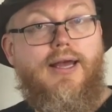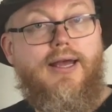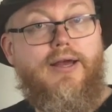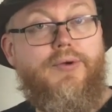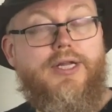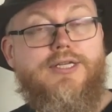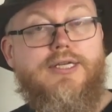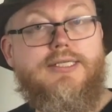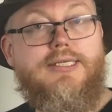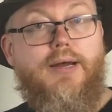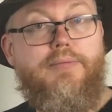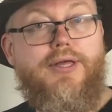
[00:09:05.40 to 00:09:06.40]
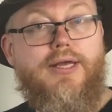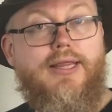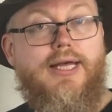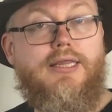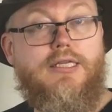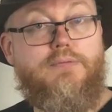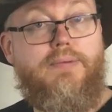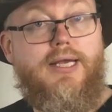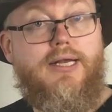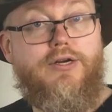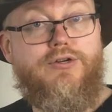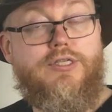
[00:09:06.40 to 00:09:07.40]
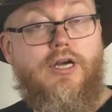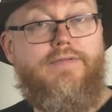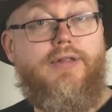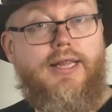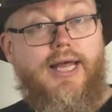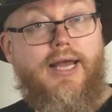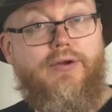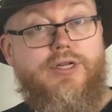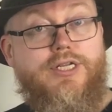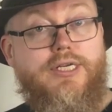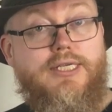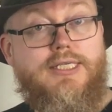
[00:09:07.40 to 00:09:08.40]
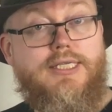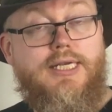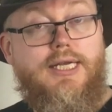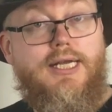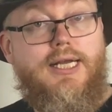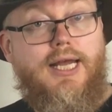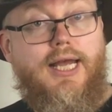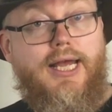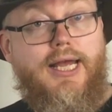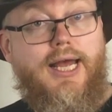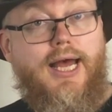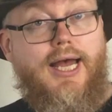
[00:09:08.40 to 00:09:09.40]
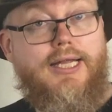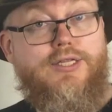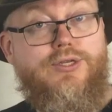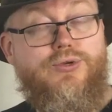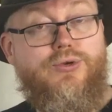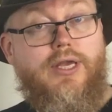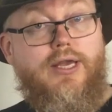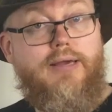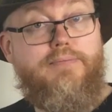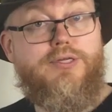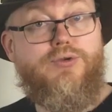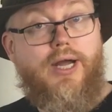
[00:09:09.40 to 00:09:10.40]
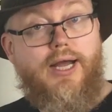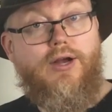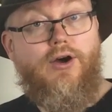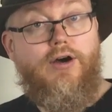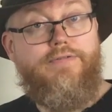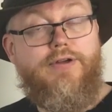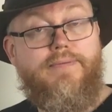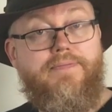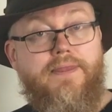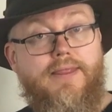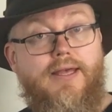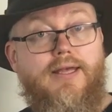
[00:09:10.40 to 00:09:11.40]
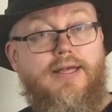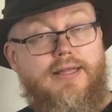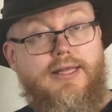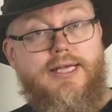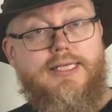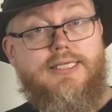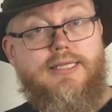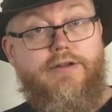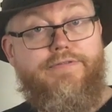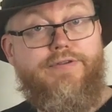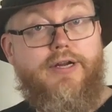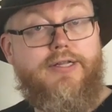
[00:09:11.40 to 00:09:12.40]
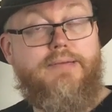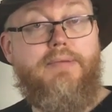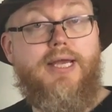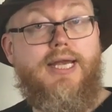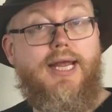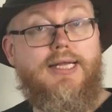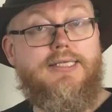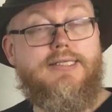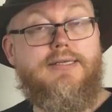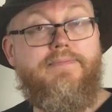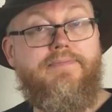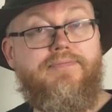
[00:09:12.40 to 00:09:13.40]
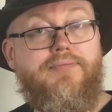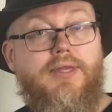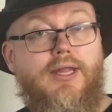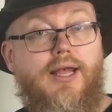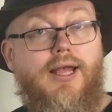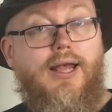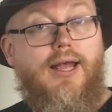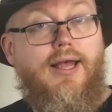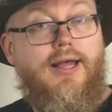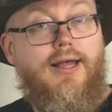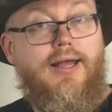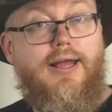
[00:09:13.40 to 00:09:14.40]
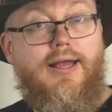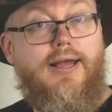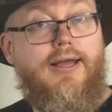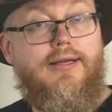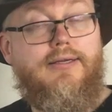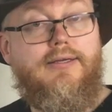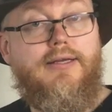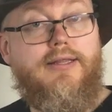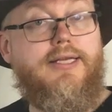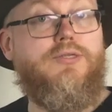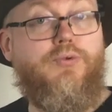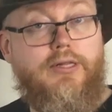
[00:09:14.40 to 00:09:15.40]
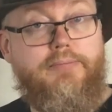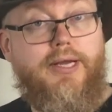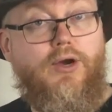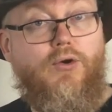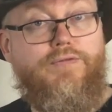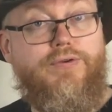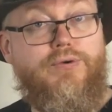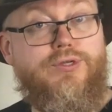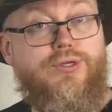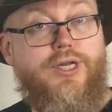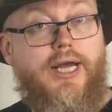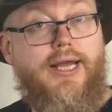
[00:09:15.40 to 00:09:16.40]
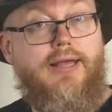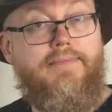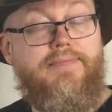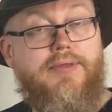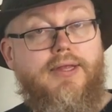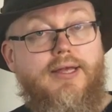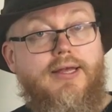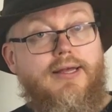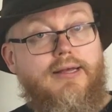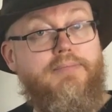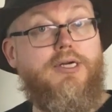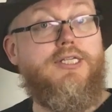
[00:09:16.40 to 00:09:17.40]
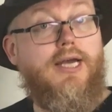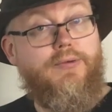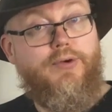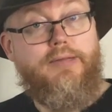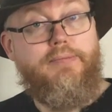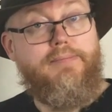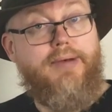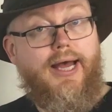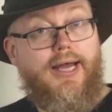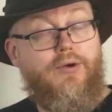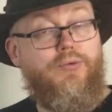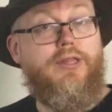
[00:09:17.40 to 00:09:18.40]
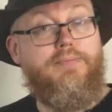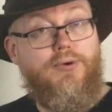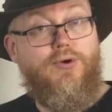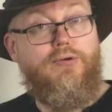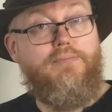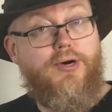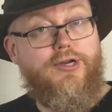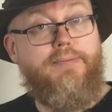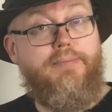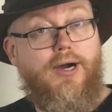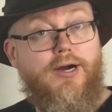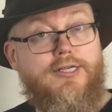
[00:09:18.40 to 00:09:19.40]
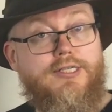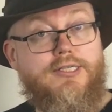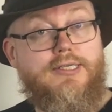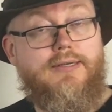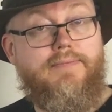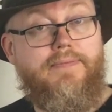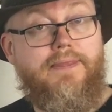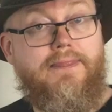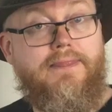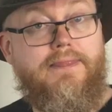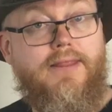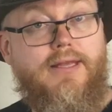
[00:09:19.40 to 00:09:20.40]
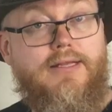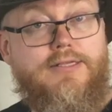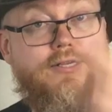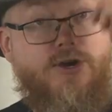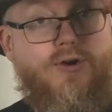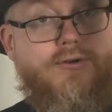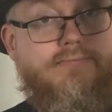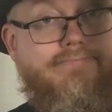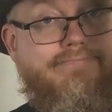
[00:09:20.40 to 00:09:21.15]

which is something that the speakers of the languages had to keep track of, these different meanings. This will be all for today, but I will be back with more body parts. So,